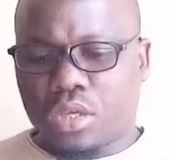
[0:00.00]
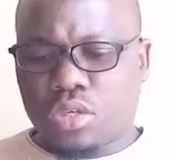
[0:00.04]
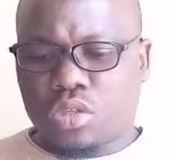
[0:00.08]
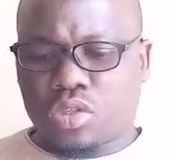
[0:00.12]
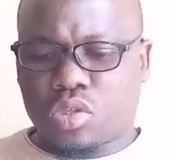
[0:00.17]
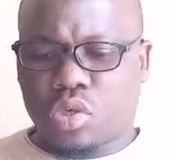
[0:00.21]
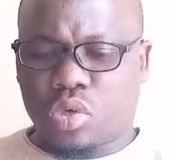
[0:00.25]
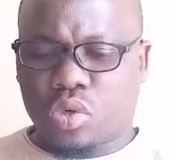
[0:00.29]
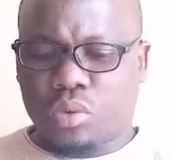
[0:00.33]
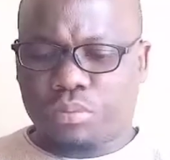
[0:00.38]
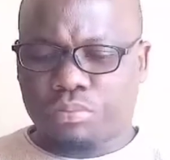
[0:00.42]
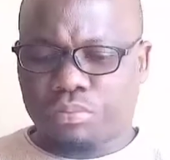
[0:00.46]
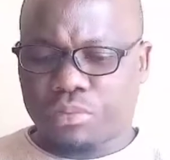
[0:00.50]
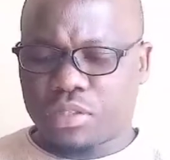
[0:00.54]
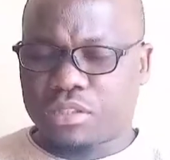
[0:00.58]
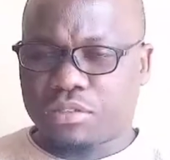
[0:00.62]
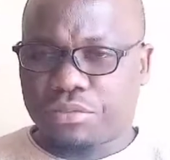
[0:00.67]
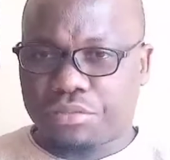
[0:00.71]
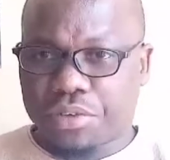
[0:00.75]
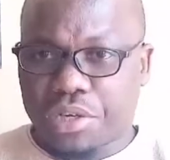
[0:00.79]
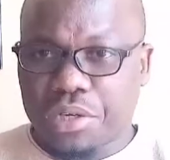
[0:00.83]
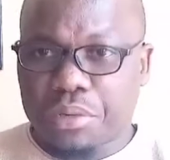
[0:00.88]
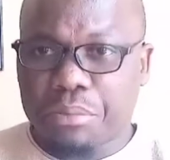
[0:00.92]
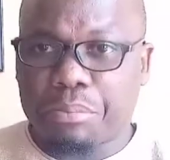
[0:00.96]
So
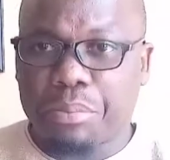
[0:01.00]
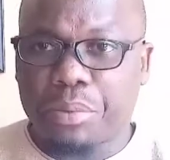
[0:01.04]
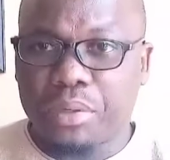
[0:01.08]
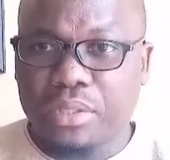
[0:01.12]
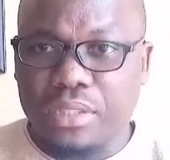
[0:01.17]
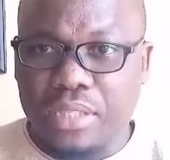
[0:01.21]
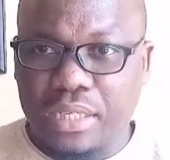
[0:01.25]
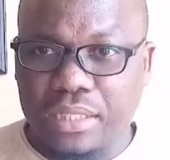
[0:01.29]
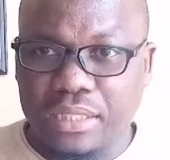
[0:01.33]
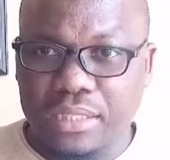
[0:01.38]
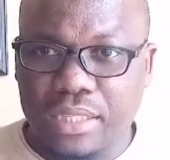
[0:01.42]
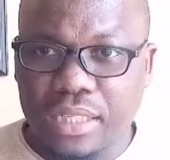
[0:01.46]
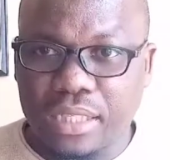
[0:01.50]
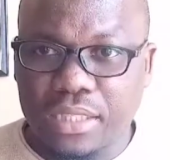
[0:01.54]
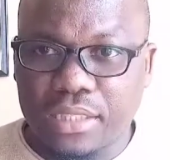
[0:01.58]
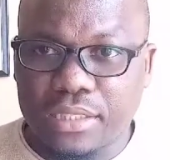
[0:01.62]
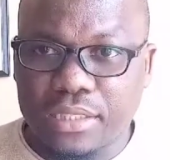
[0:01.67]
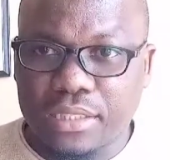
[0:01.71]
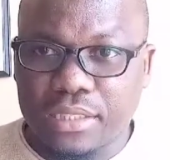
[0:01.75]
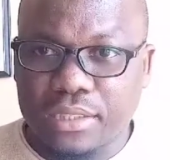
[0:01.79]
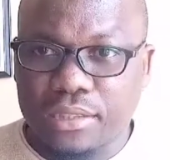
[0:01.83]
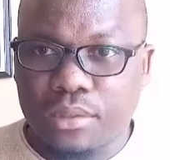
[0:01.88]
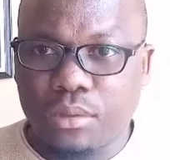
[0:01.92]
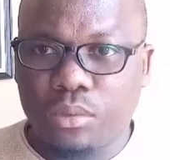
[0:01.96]
it's very important
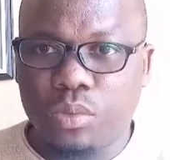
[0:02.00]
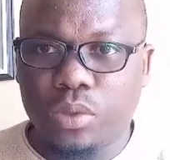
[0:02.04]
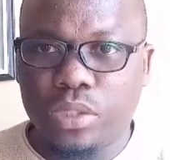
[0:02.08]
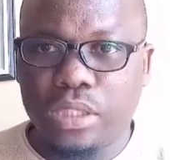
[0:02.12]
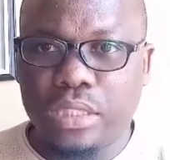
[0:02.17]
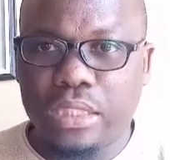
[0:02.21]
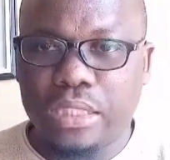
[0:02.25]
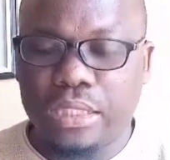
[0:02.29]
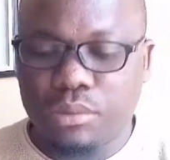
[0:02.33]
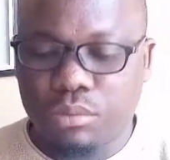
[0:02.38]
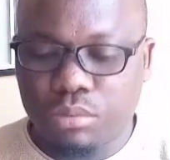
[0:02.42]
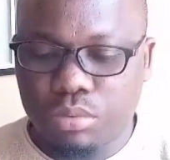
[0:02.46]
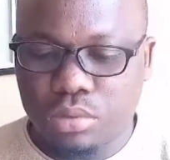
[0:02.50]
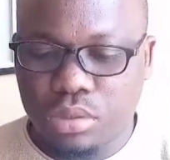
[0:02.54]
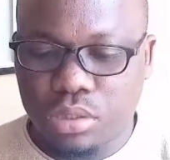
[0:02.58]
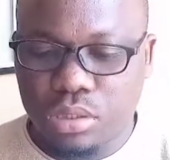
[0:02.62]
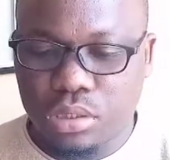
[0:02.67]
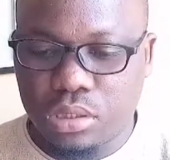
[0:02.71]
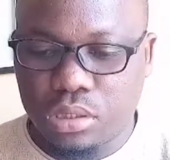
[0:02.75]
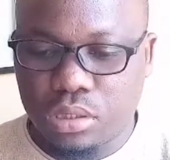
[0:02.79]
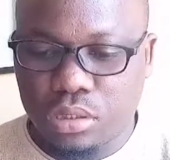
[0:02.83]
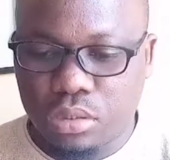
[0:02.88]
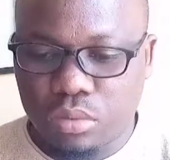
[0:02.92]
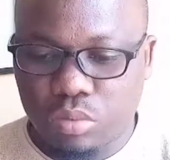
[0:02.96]
that we
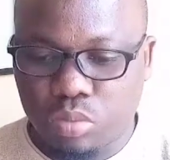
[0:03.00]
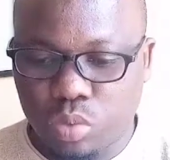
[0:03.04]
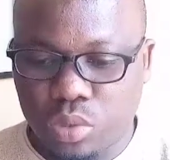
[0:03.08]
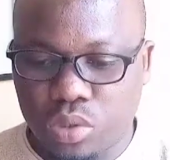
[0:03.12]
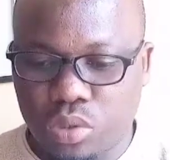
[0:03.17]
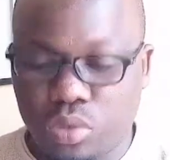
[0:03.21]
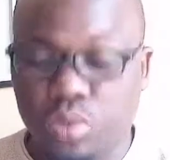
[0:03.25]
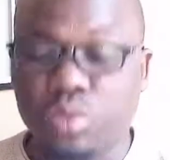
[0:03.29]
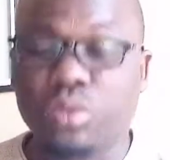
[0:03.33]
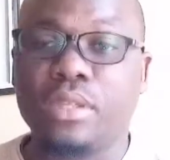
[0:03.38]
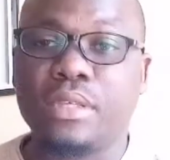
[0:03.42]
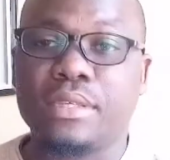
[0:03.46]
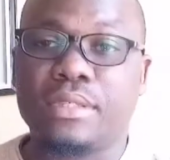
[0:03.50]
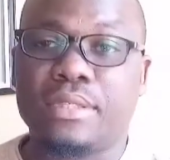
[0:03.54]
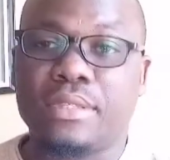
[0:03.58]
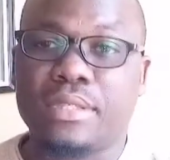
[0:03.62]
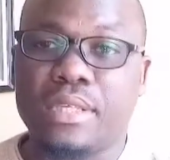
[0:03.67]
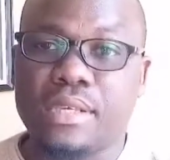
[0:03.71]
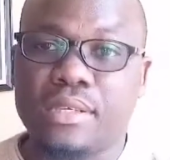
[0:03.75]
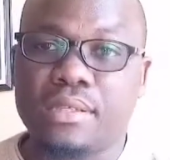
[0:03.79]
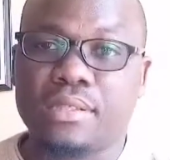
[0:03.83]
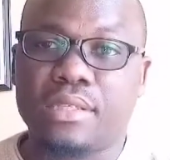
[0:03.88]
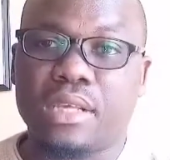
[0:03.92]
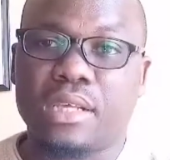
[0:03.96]
do these
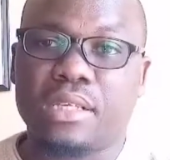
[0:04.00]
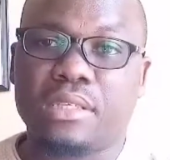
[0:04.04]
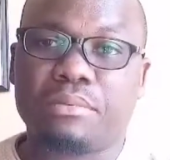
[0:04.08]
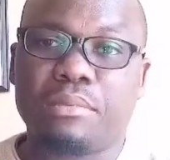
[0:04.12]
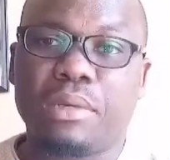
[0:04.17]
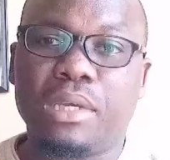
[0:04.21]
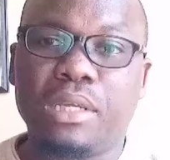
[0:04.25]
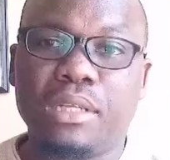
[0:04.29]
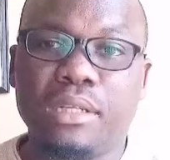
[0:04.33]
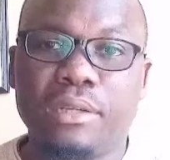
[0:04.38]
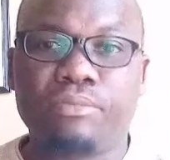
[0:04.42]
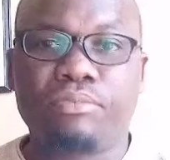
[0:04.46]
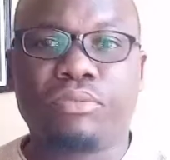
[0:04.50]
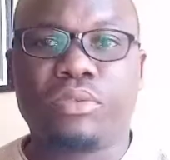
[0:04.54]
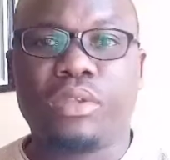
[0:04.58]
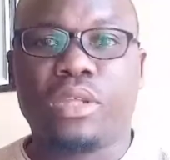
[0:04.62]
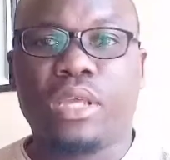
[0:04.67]
things as men,